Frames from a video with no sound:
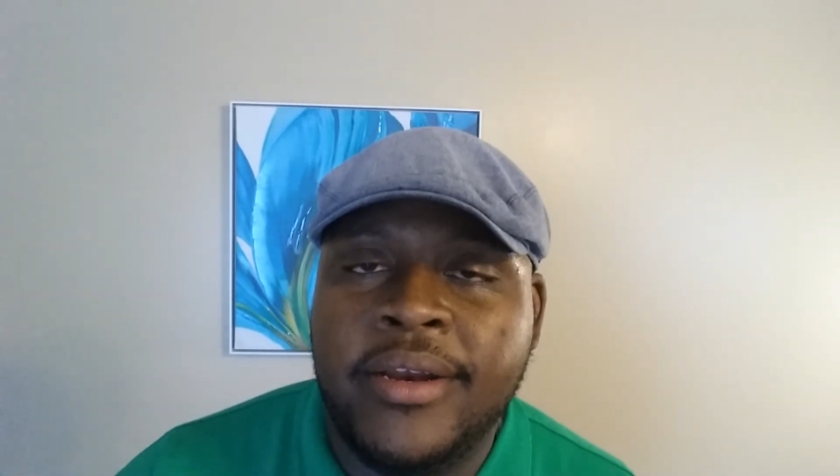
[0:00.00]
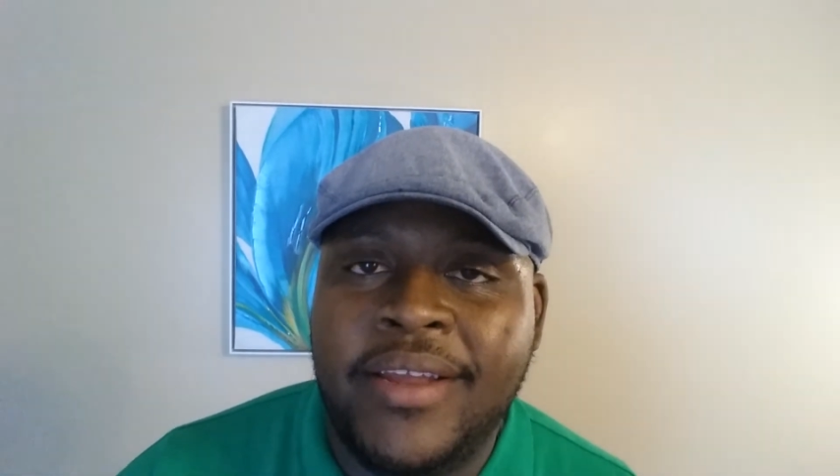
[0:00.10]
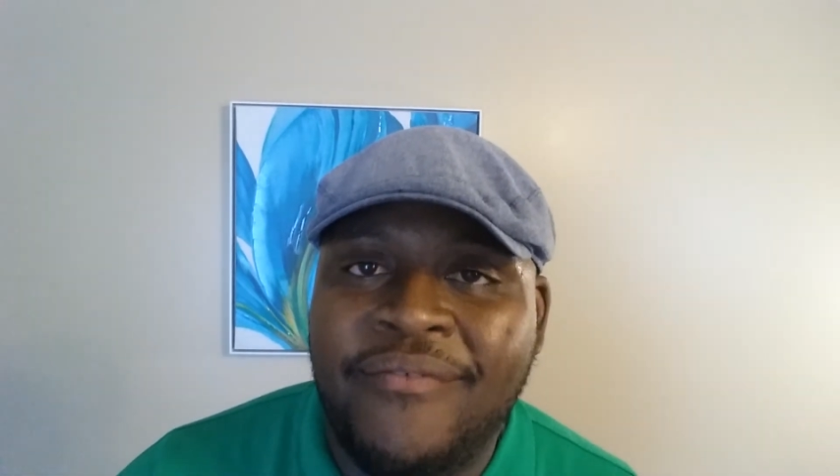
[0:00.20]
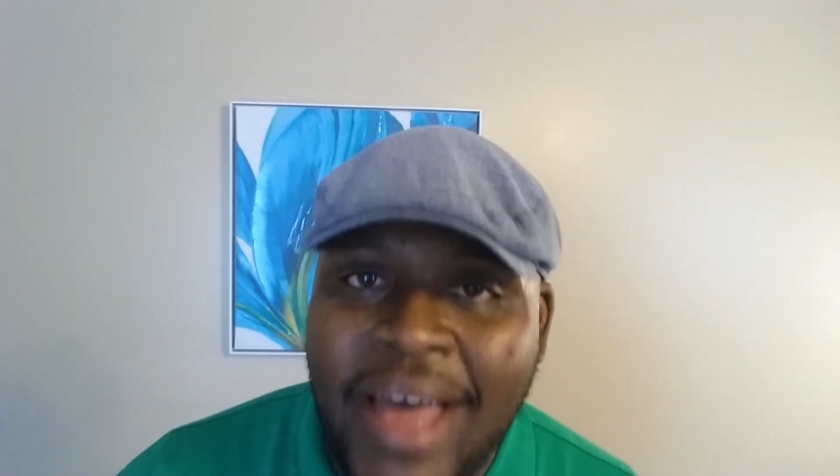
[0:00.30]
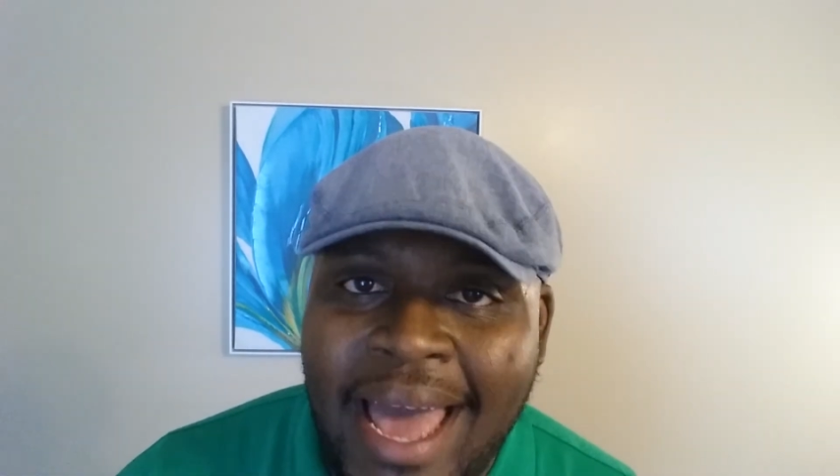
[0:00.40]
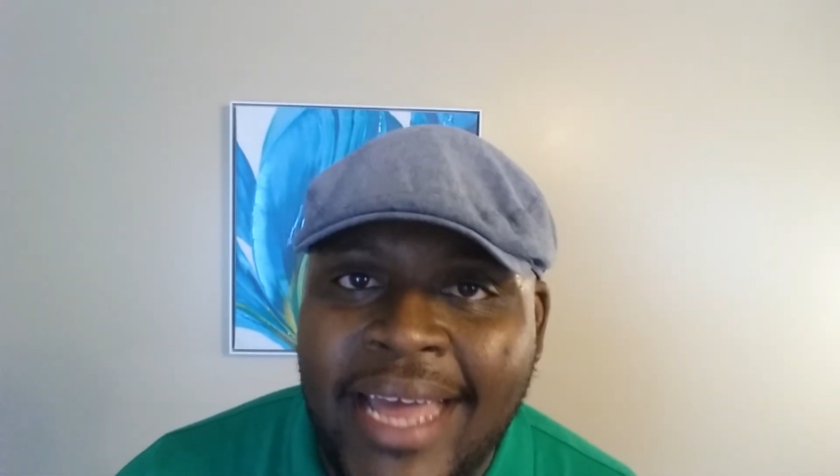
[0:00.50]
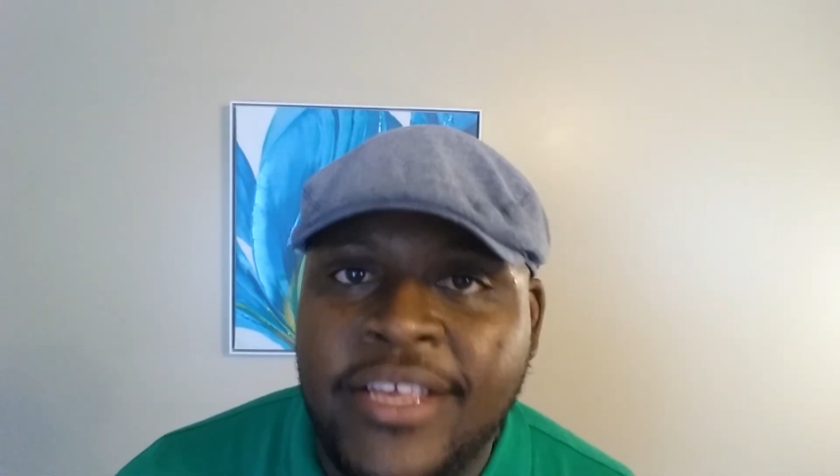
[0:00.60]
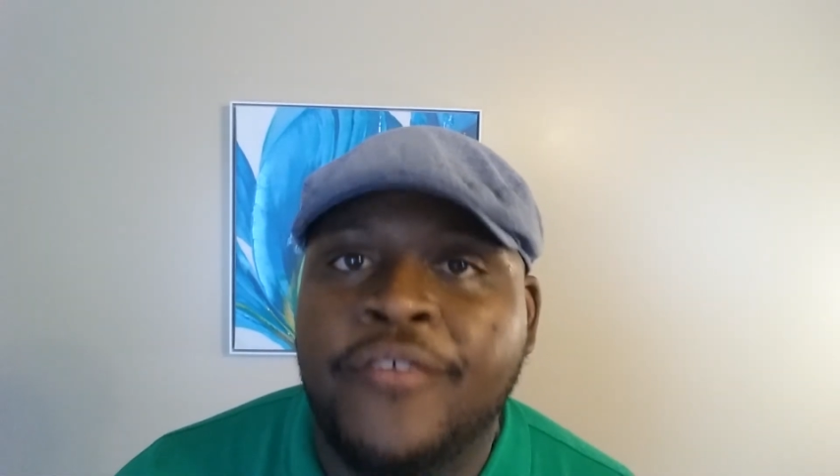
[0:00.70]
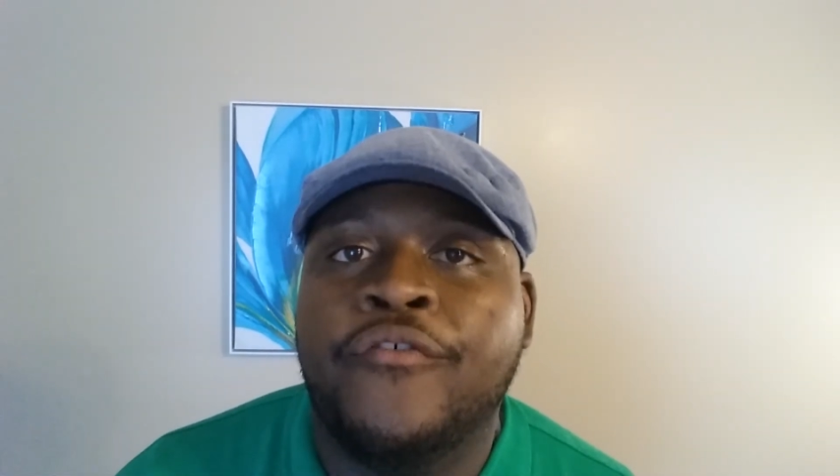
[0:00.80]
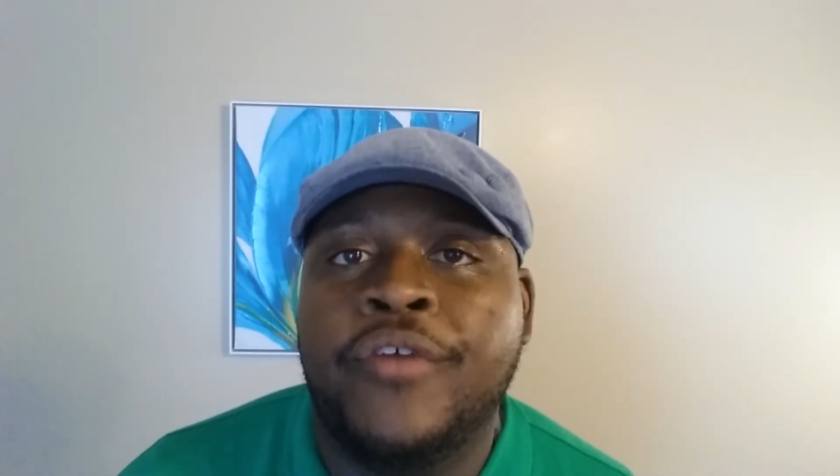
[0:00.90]

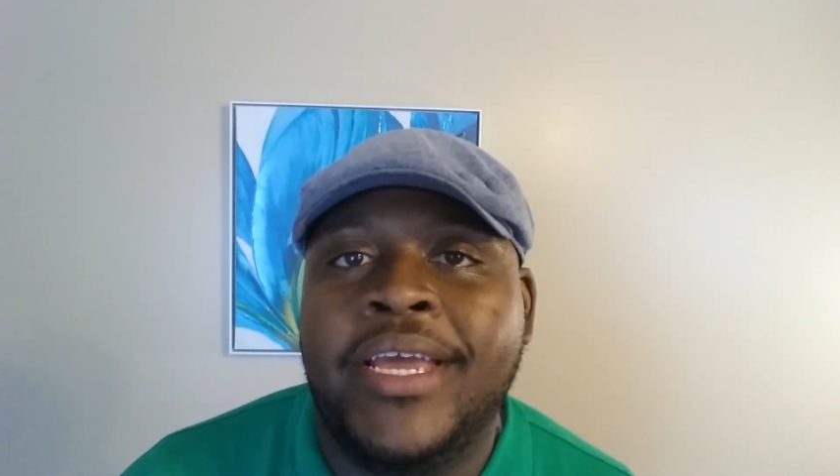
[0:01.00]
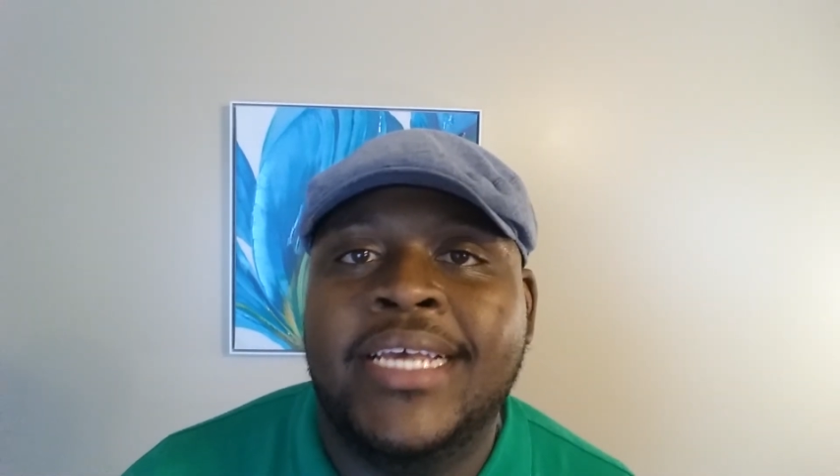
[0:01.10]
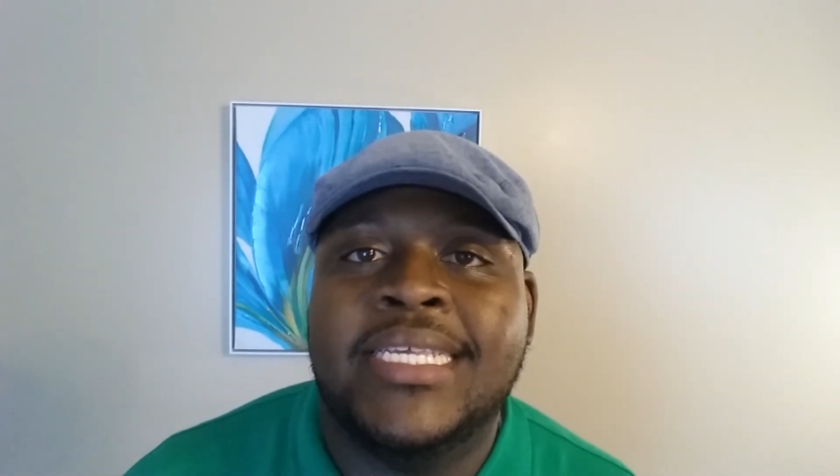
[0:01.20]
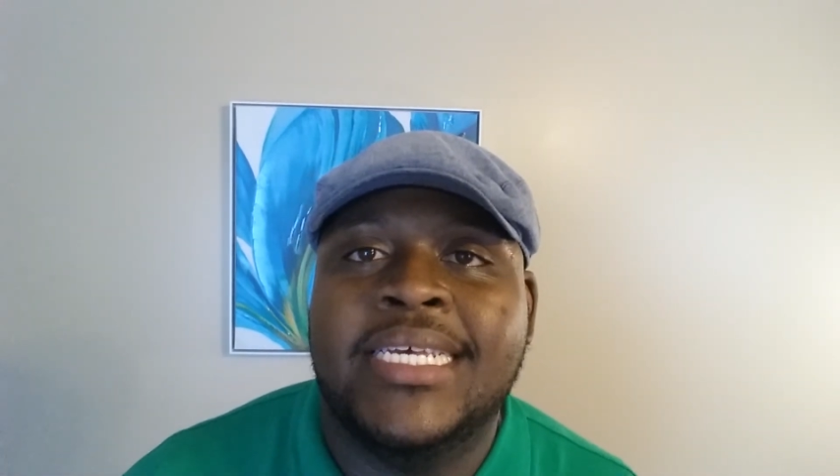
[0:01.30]
define your friends,